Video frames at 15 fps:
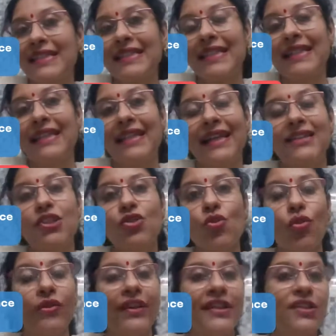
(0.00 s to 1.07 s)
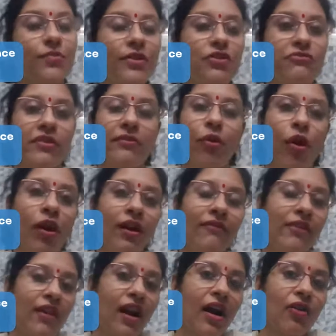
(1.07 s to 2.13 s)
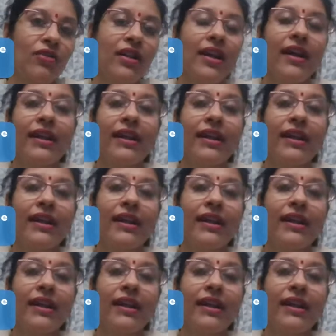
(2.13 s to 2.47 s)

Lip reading: see that stories which revolve around